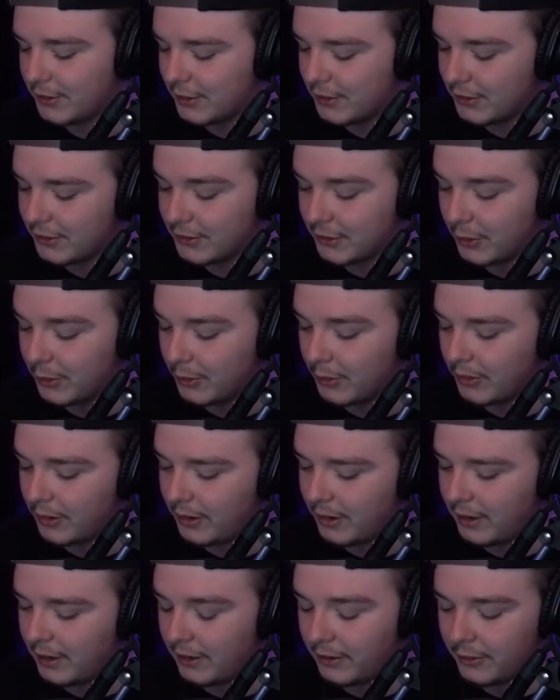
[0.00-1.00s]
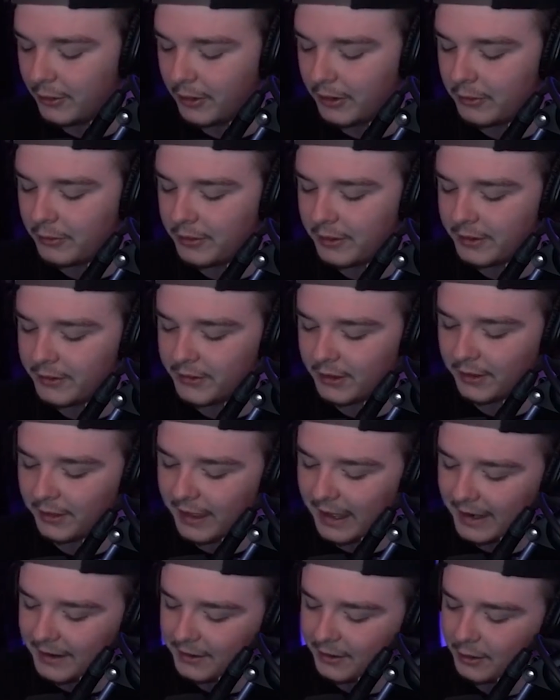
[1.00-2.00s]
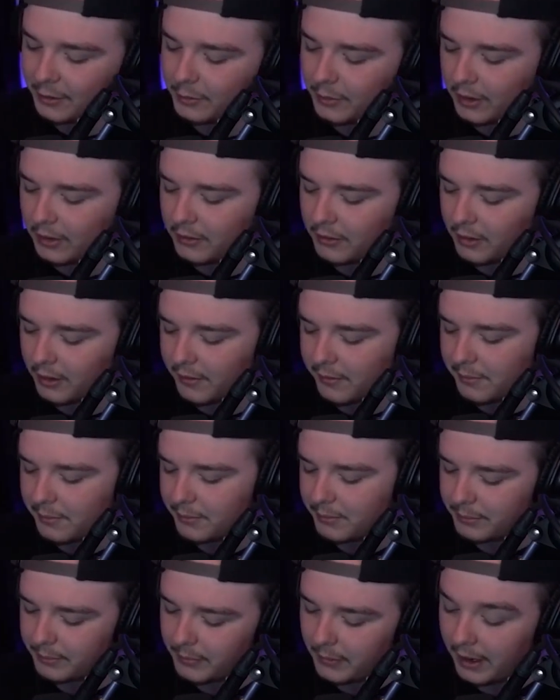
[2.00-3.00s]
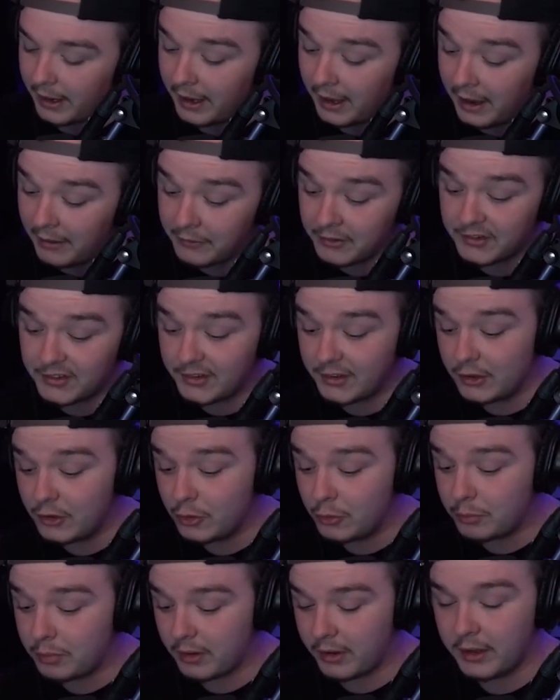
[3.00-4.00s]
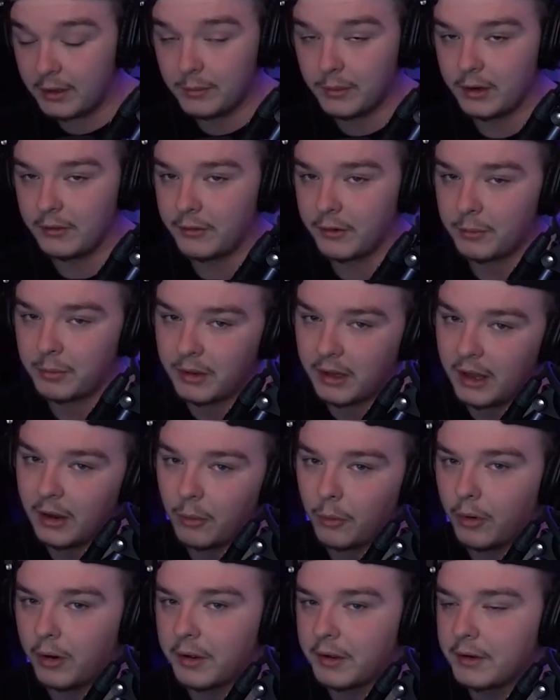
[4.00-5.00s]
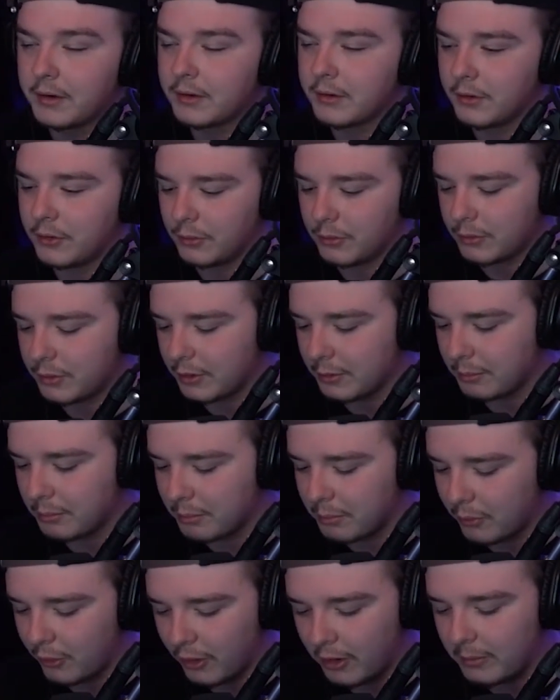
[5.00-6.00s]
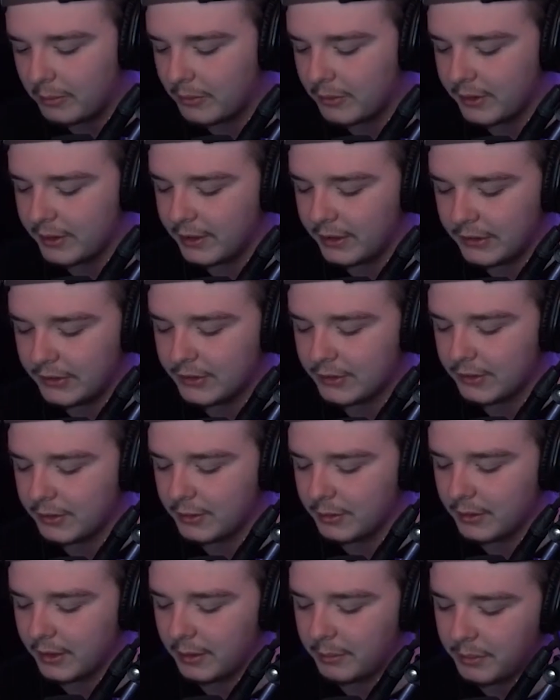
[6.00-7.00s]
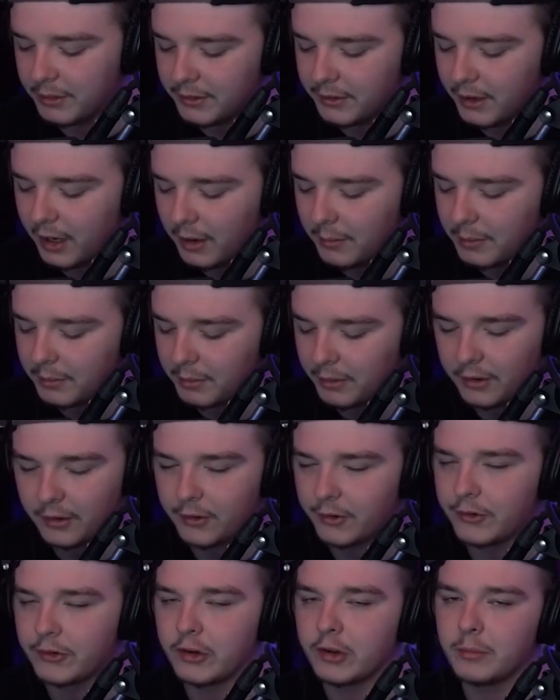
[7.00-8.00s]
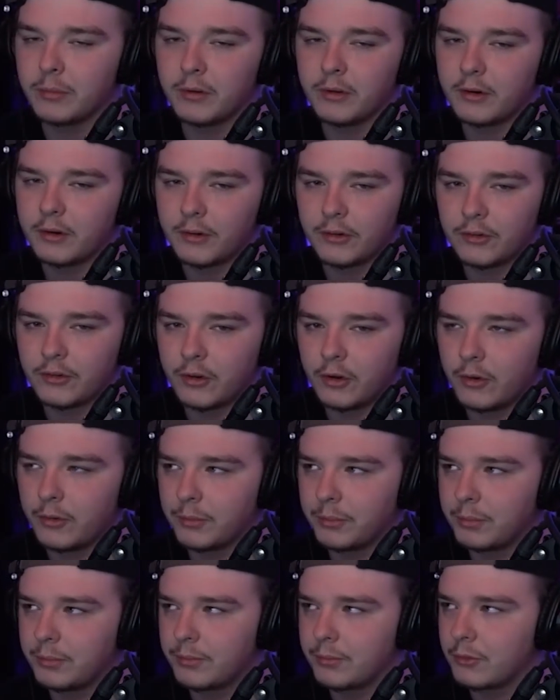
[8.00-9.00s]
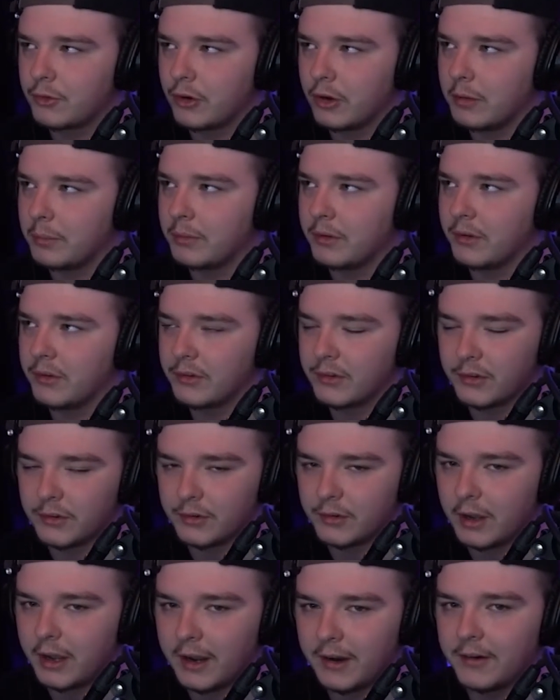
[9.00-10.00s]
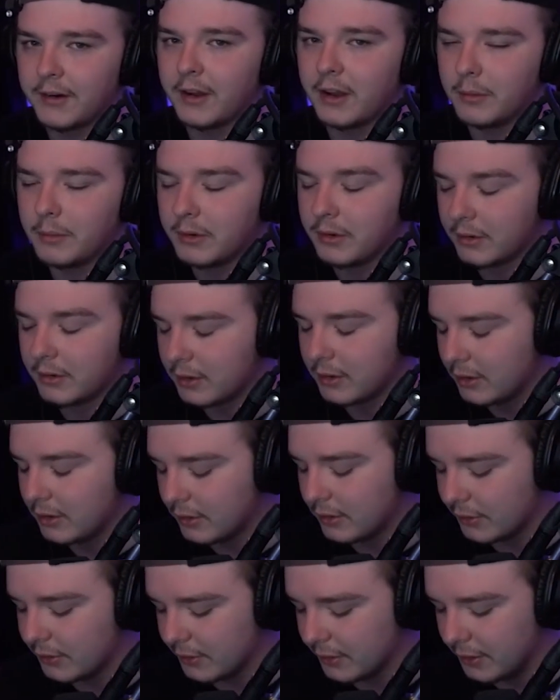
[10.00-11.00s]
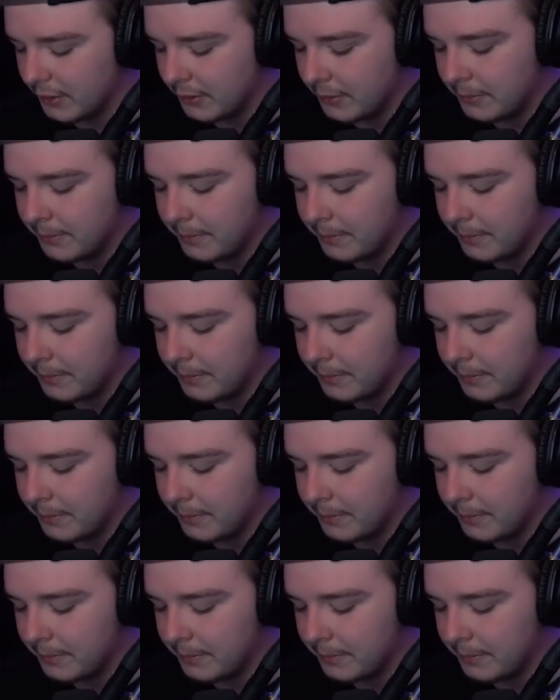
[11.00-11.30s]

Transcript: so I don't know, I don't think it's like that deep. I haven't seen you play, but if you're plat 1, you can probably easily like be a diamond player or a champ player, because all champ is higher diamond. So